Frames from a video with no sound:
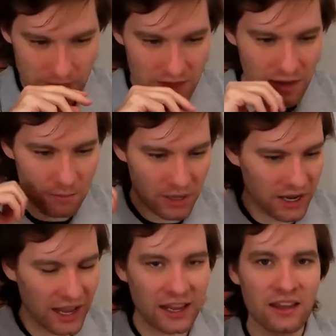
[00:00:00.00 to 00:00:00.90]
But
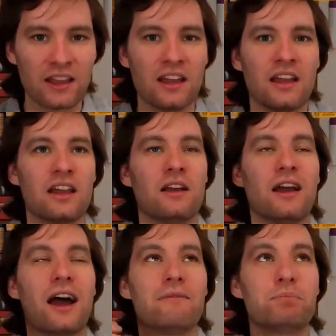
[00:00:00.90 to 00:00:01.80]
I
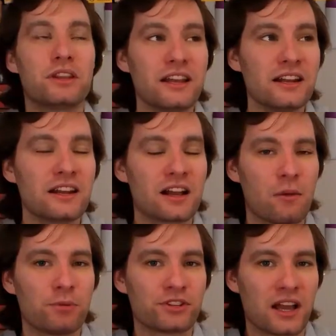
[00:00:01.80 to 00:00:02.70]
played it a
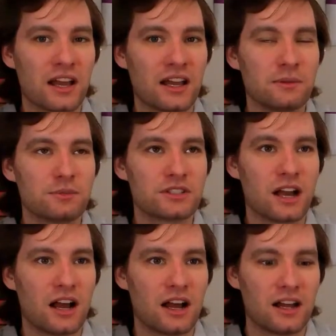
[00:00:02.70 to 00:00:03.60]
couple times
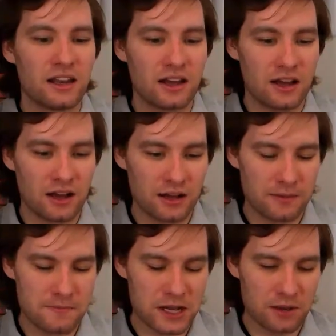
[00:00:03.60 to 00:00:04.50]
on
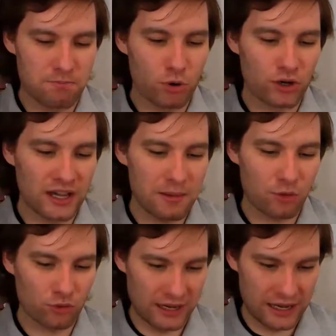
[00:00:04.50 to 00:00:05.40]
Board Game
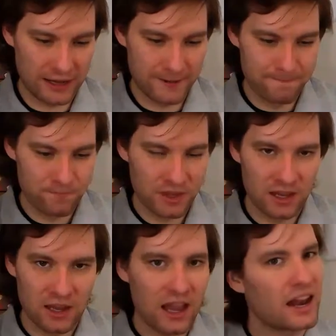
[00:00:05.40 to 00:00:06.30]
Arena,
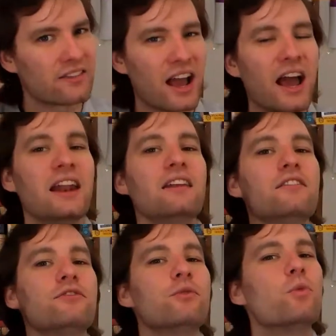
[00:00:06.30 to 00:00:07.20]
and I kind of
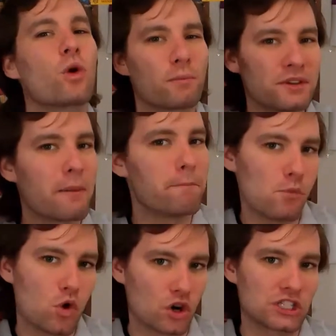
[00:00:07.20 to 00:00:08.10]
warmed up
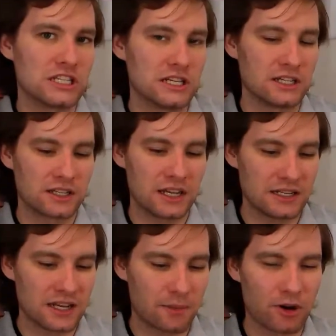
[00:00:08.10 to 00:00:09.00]
more to King
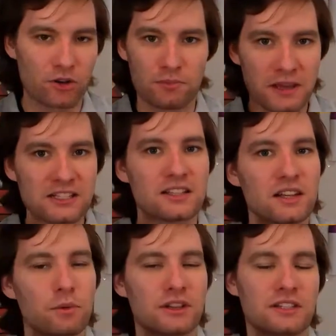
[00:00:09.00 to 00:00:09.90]
Domino. And basically
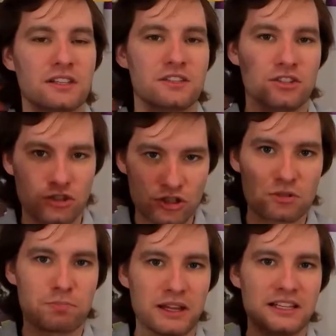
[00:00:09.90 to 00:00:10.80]
what this is you just
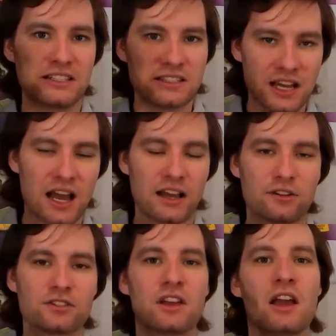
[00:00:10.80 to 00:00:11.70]
place in tiles,
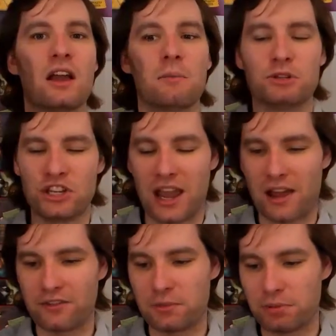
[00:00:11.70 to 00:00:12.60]
but you have
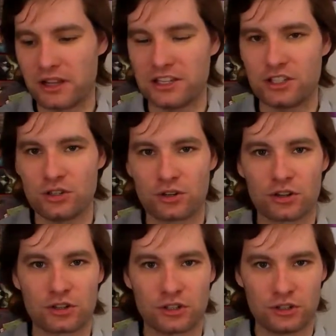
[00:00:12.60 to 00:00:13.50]
to place
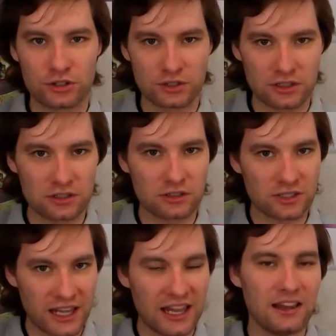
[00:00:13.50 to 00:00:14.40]
your little
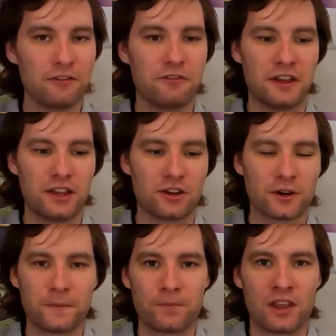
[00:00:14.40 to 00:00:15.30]
king
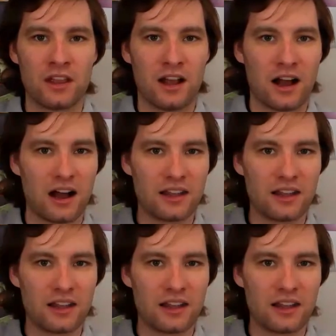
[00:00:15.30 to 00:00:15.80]
figure on the